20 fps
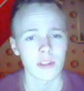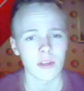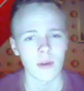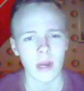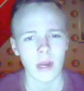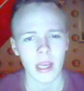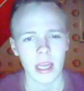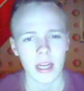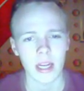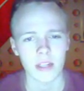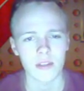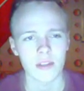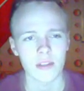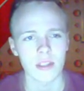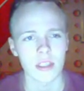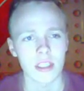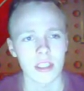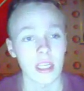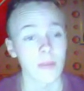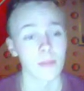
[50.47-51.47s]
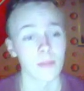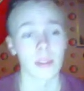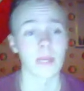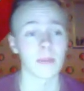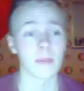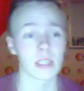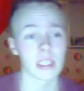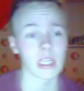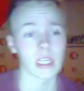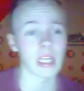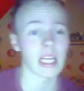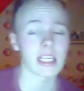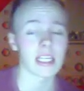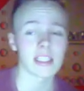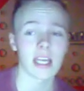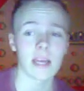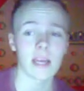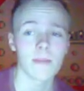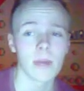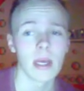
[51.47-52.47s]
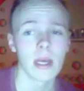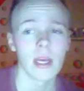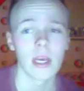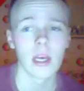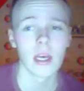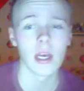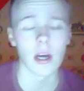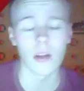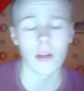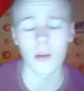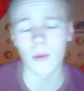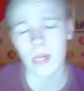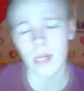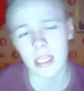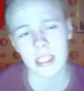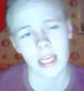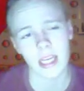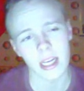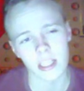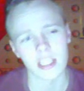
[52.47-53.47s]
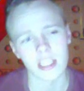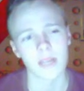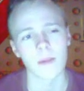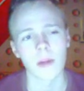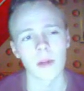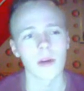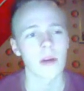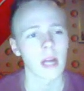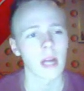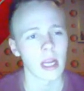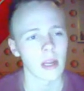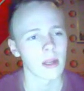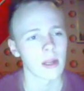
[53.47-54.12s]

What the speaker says: so I cannot use the same team as I did last time, although it is kind of similar.